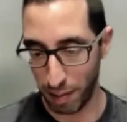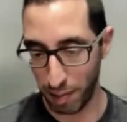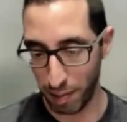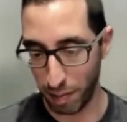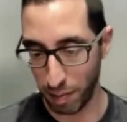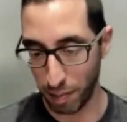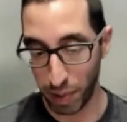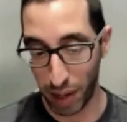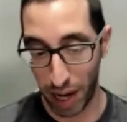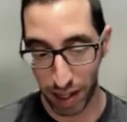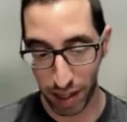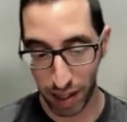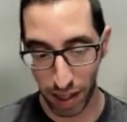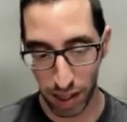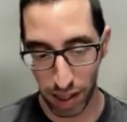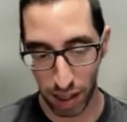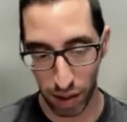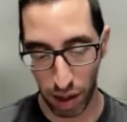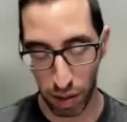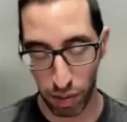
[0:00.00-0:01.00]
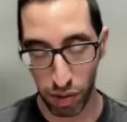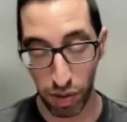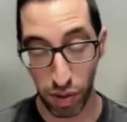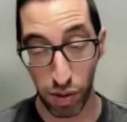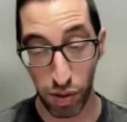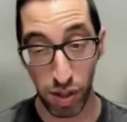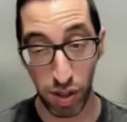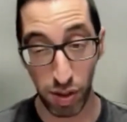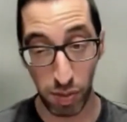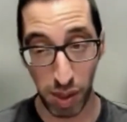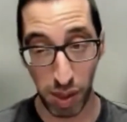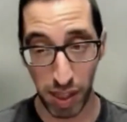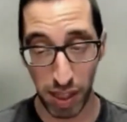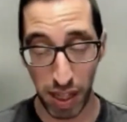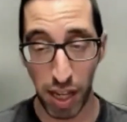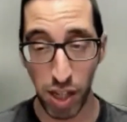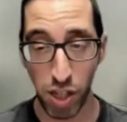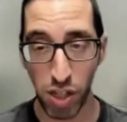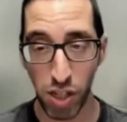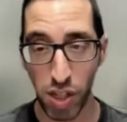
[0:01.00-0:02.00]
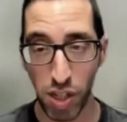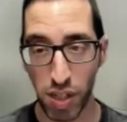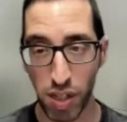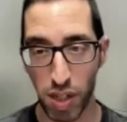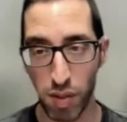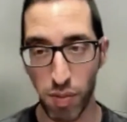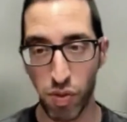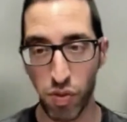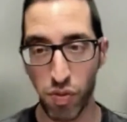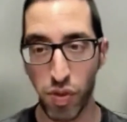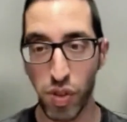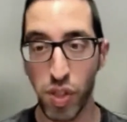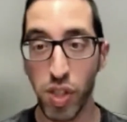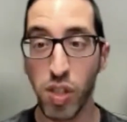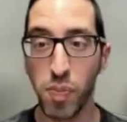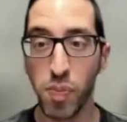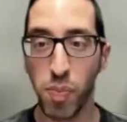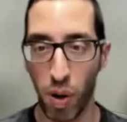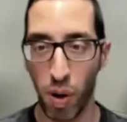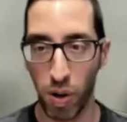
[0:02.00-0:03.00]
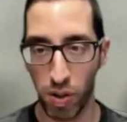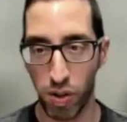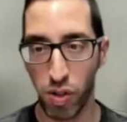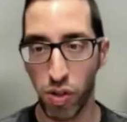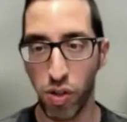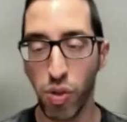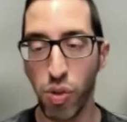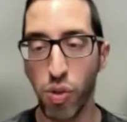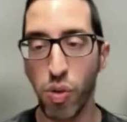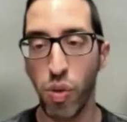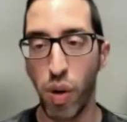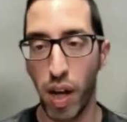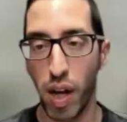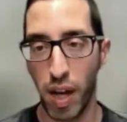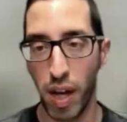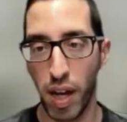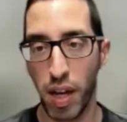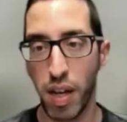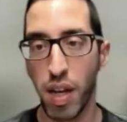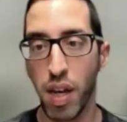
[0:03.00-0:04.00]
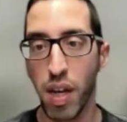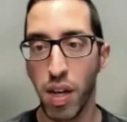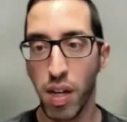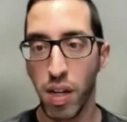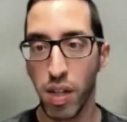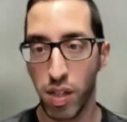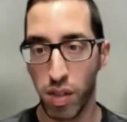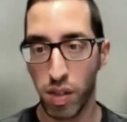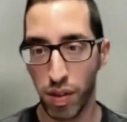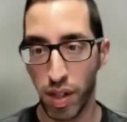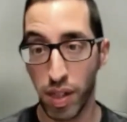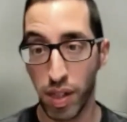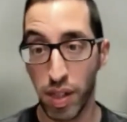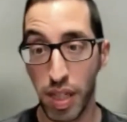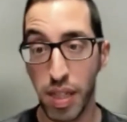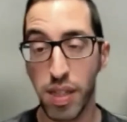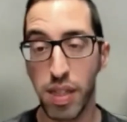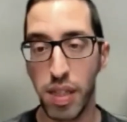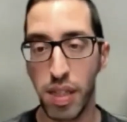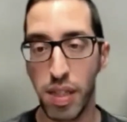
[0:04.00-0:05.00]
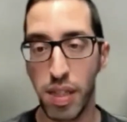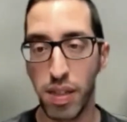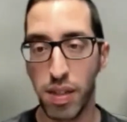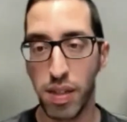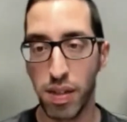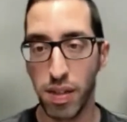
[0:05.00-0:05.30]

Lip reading: practice around secret remediation in terms of response to a secret incident.